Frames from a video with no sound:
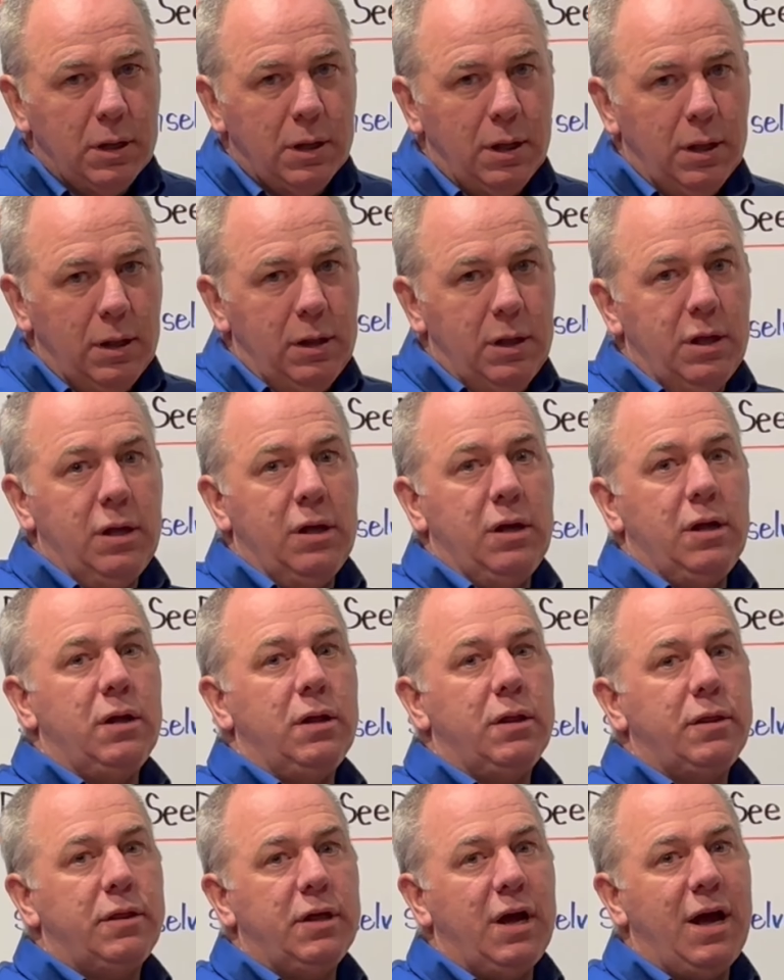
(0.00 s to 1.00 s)

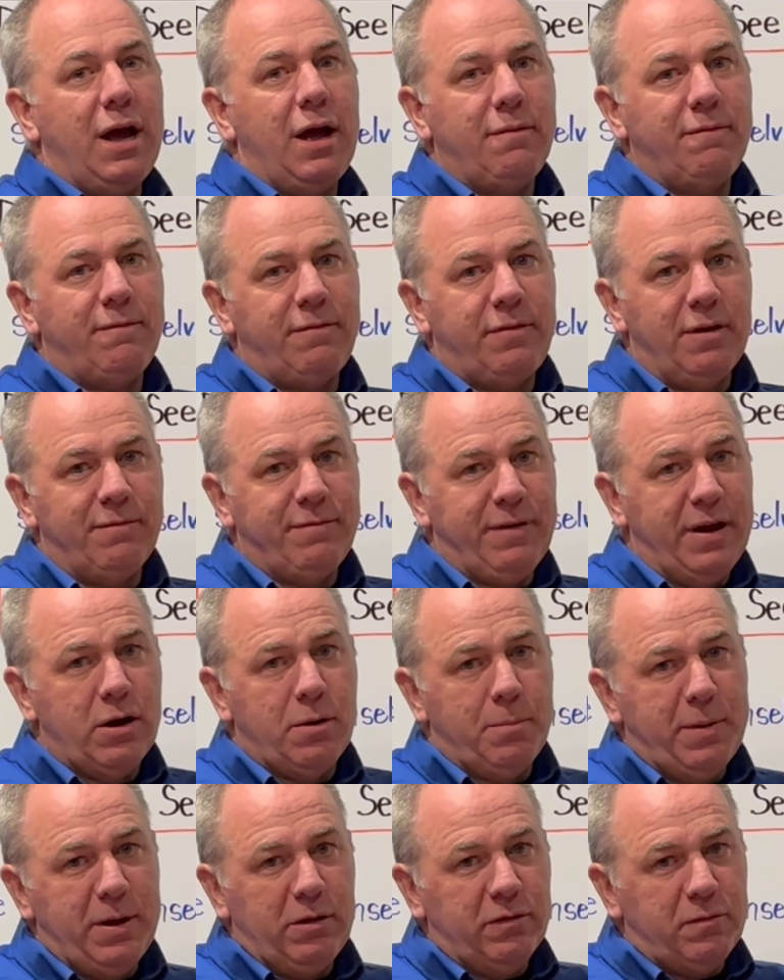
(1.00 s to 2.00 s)
The
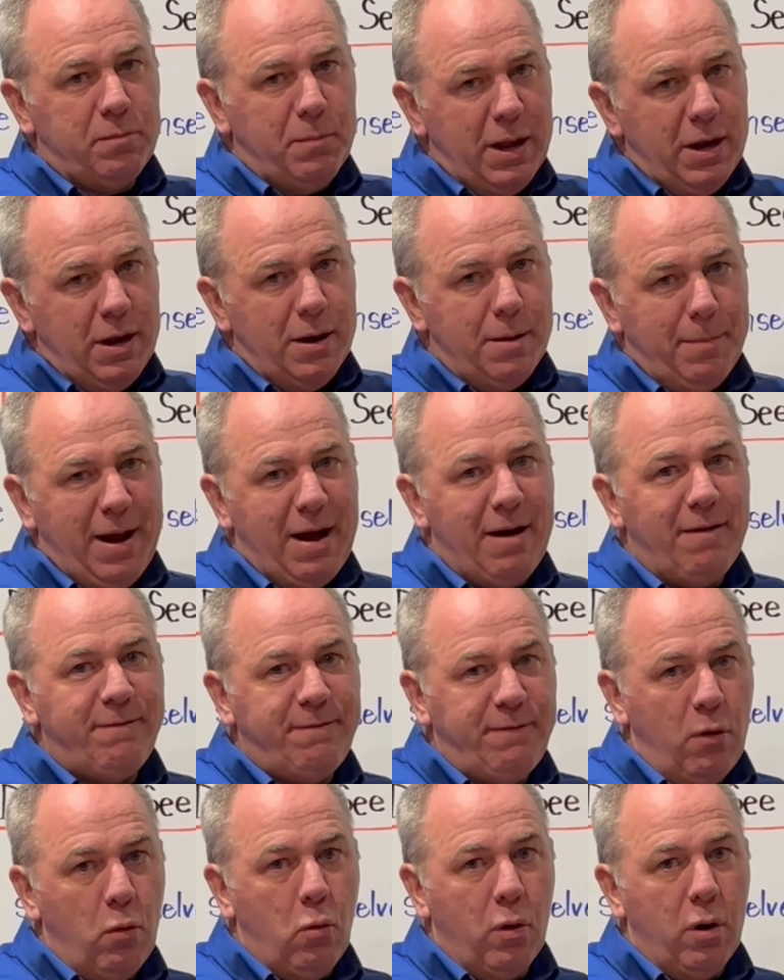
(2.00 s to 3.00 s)
Vanderbilts made it about
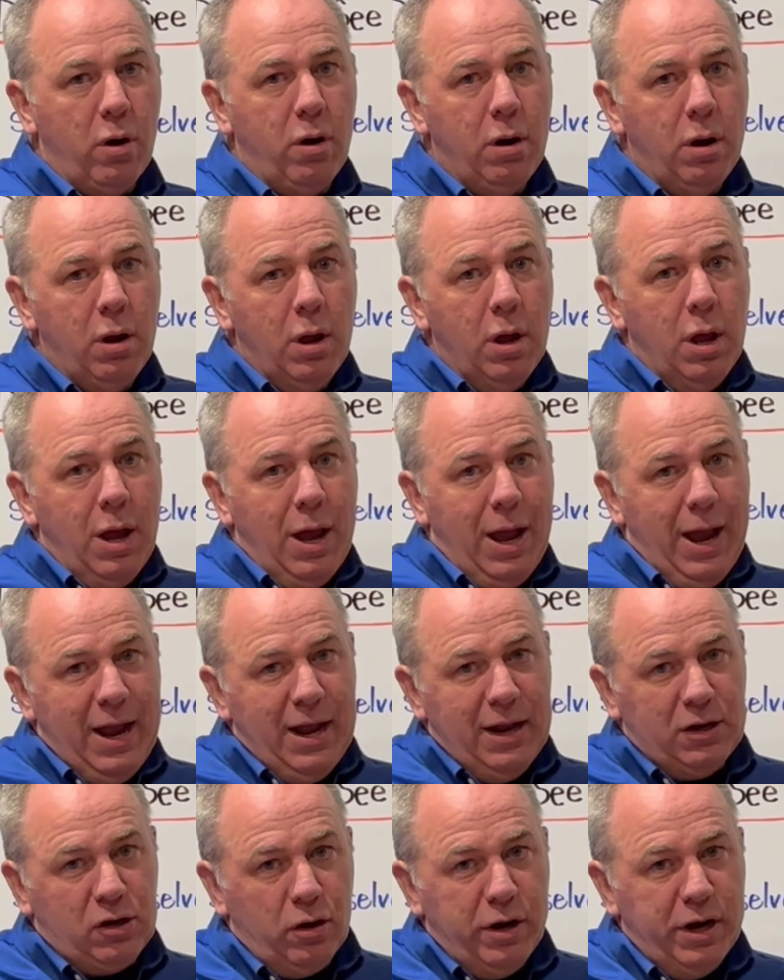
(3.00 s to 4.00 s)
4,
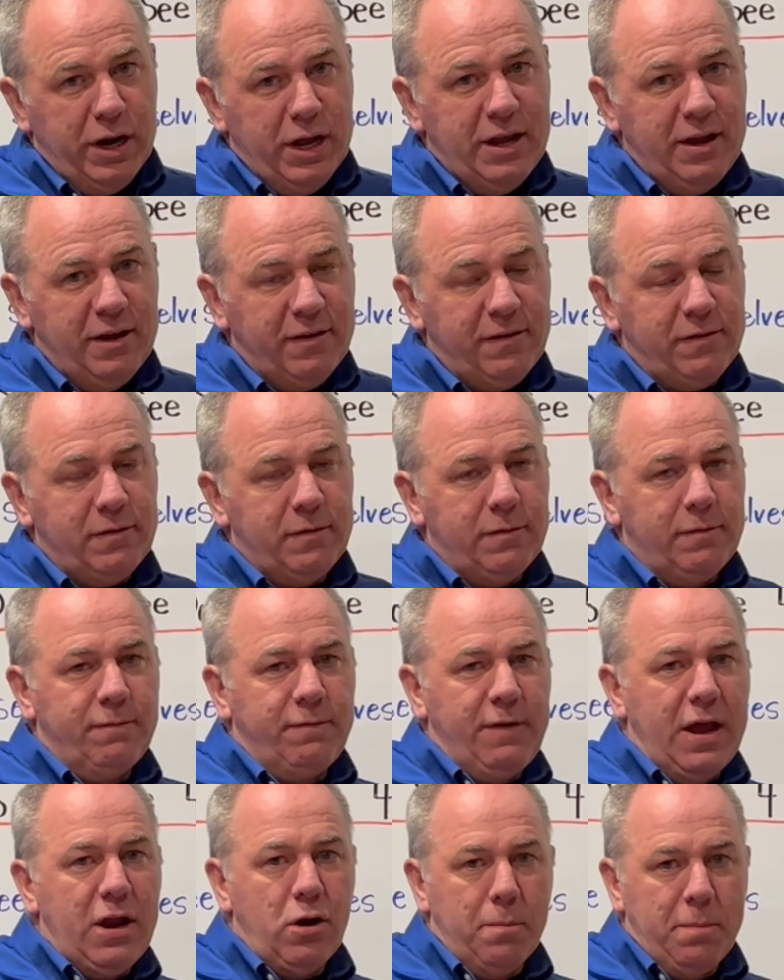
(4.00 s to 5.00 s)
and Cornelius
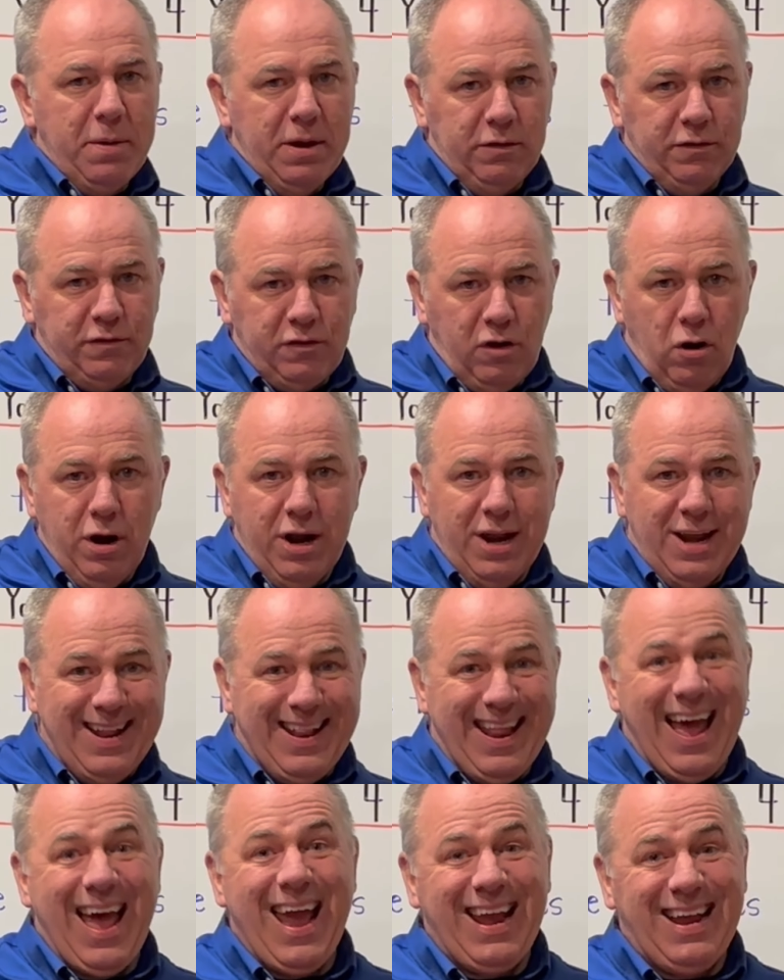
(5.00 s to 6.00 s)
Vanderbilt started in
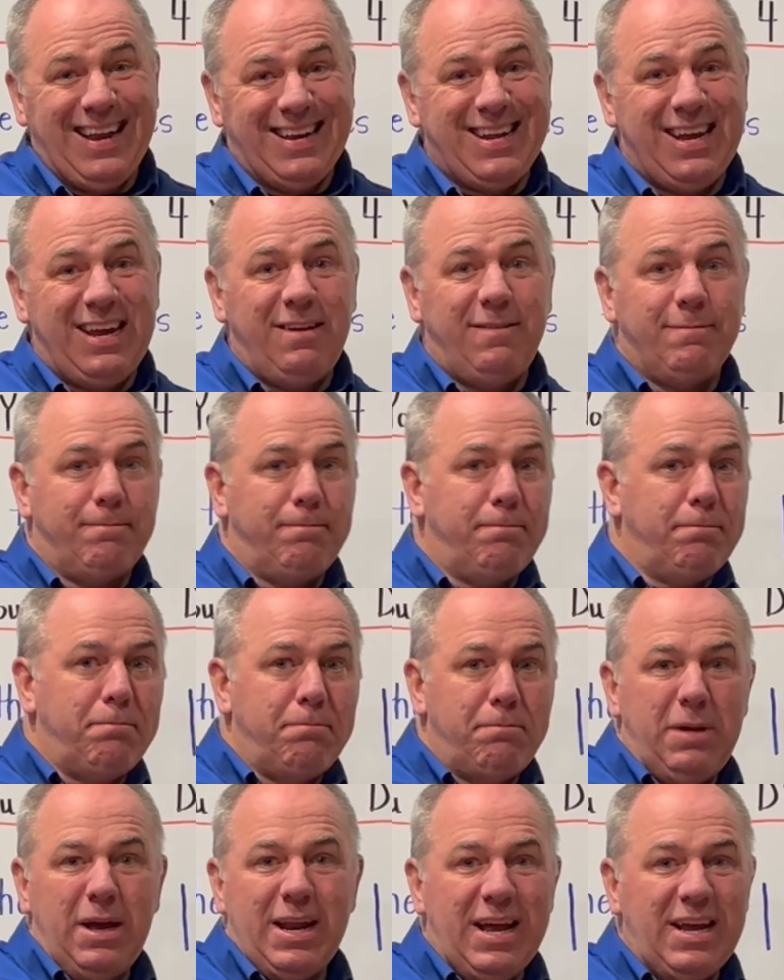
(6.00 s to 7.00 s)
the
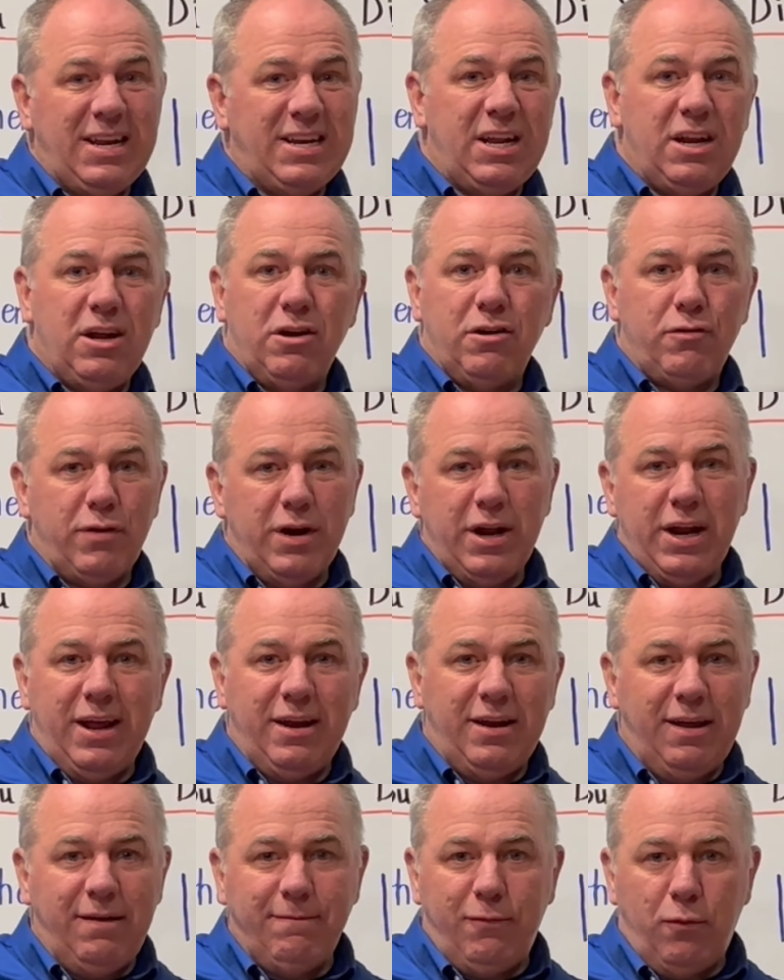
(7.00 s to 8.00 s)
mid-1800s, around
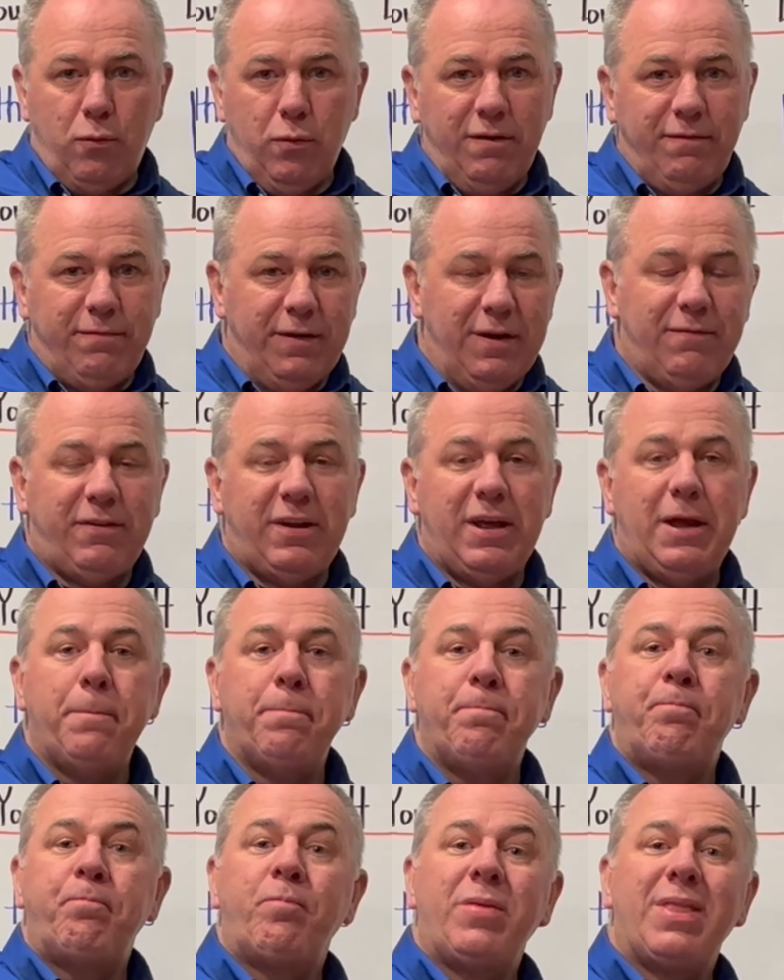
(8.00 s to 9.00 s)
1840, 50.
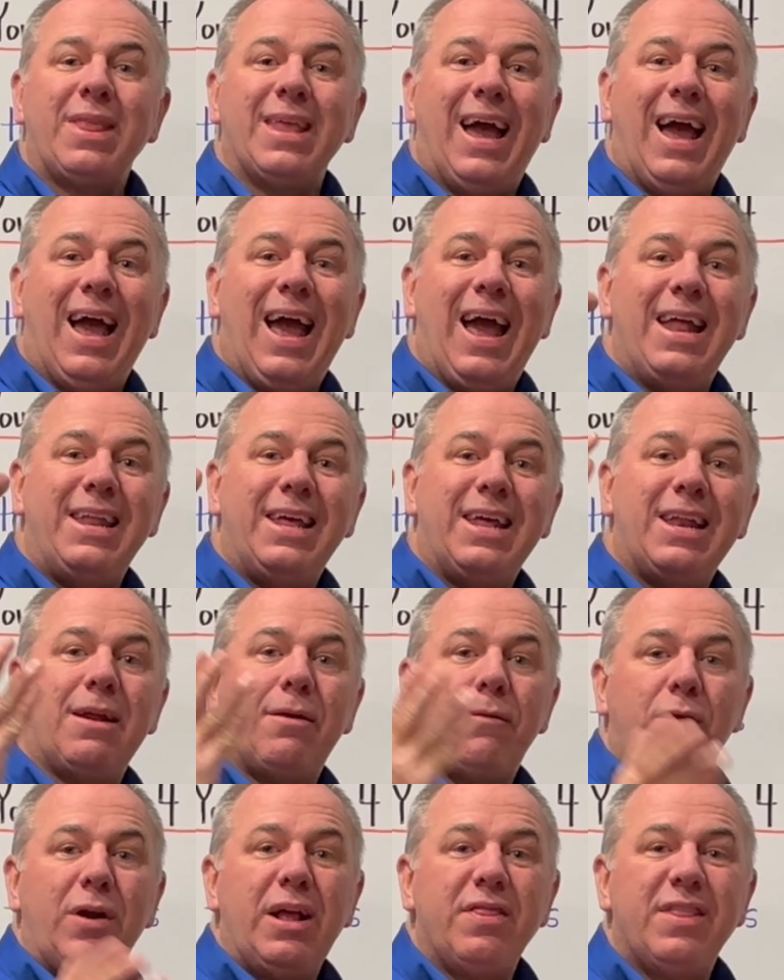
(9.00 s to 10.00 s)
And then
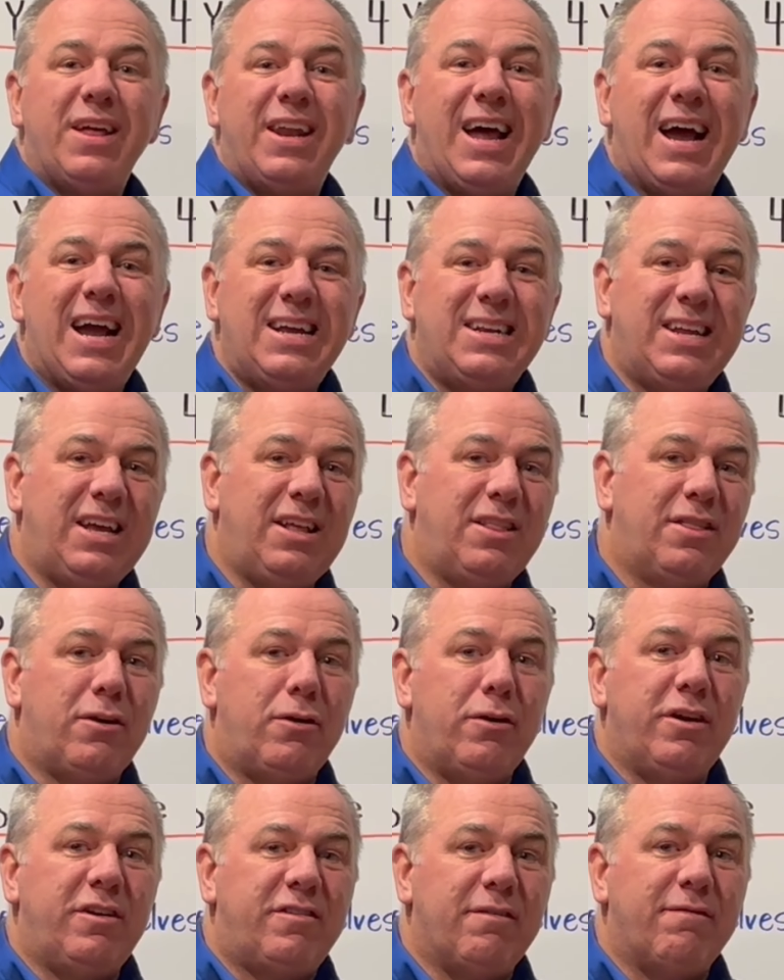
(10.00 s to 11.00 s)
around the
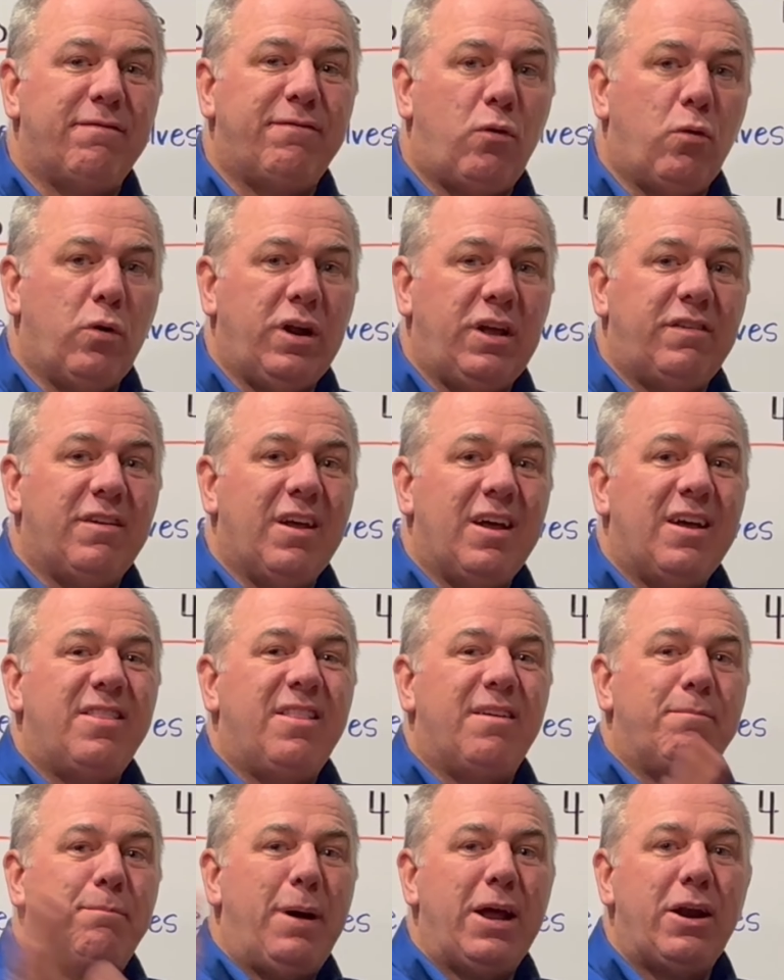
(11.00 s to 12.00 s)
1930s and 40s,
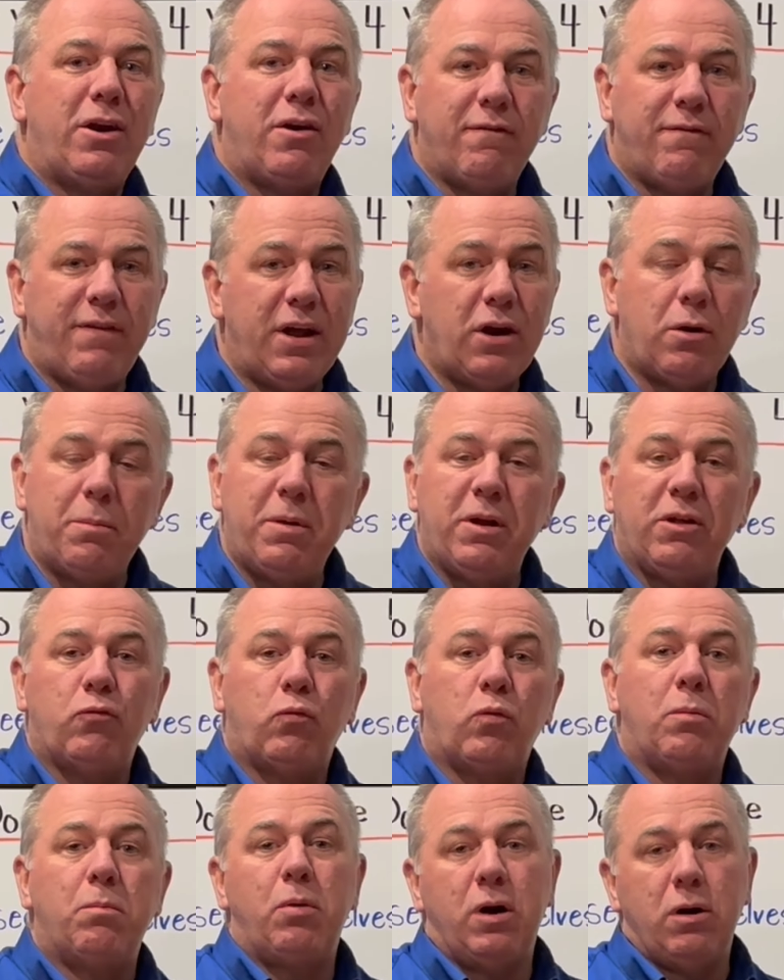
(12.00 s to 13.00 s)
the Vanderbilts
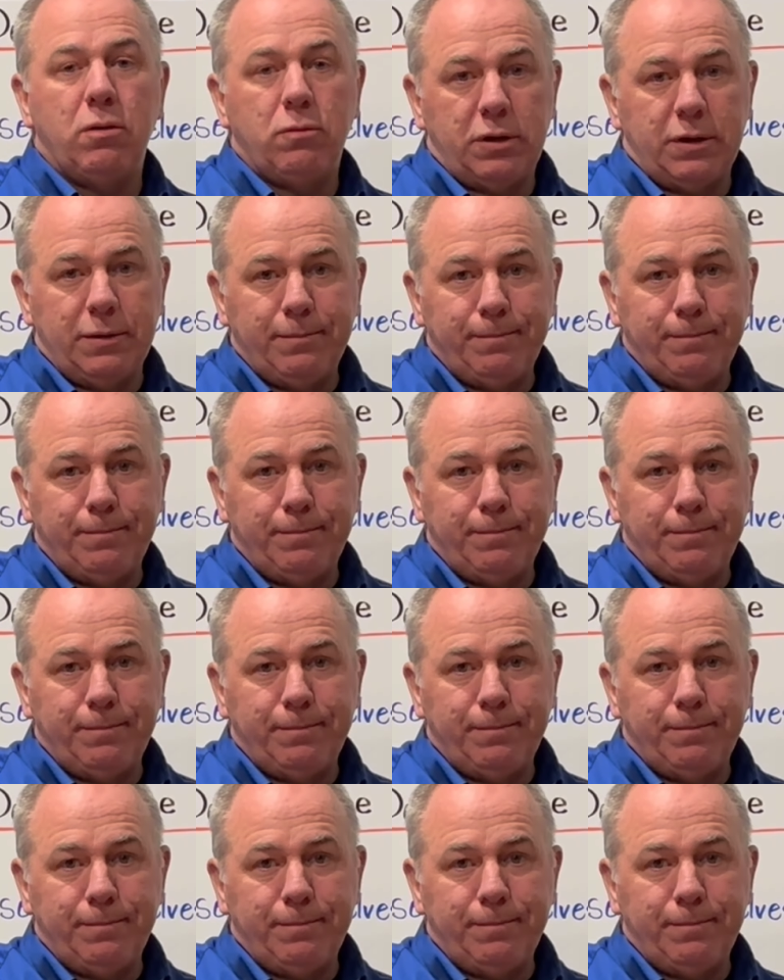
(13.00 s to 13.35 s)
were broke.